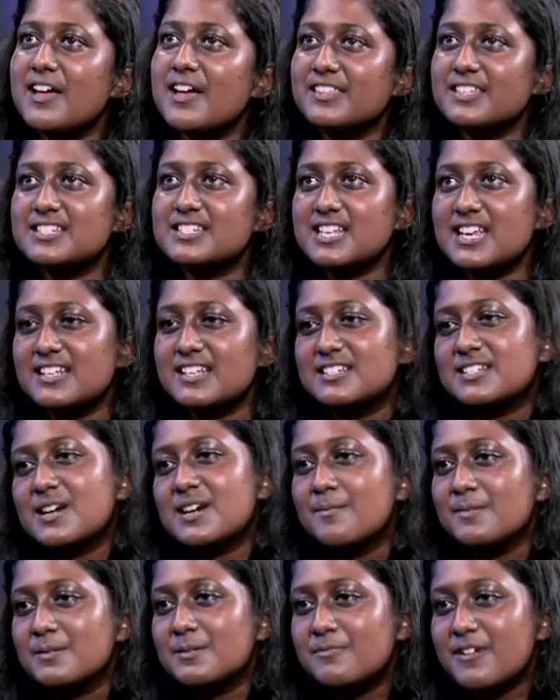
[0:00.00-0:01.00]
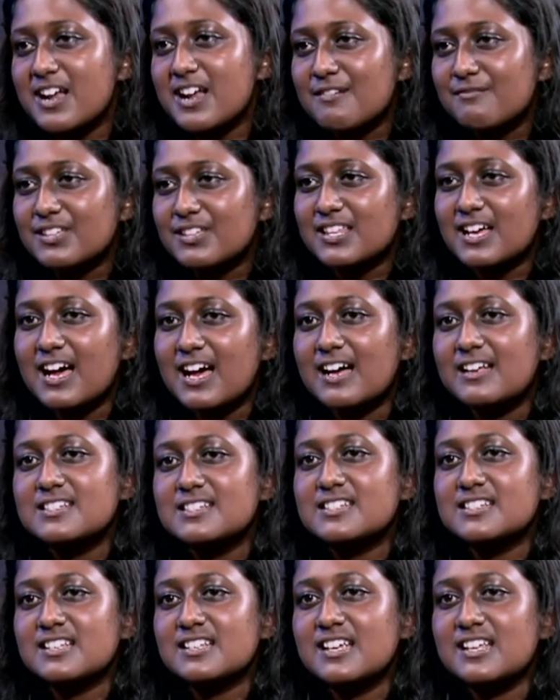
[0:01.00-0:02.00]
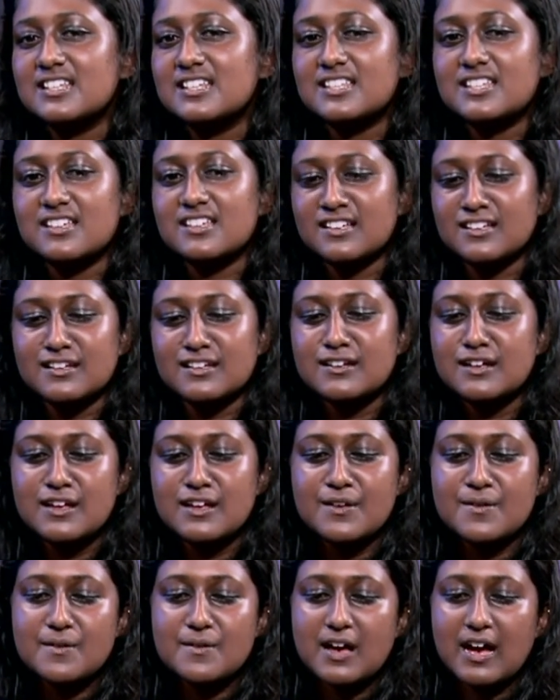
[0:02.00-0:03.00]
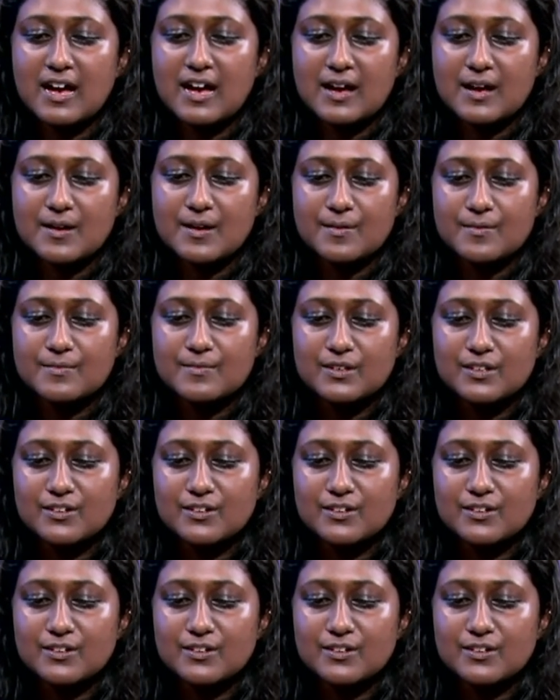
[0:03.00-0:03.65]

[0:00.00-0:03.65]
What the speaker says: the saints come and pray with us, and the the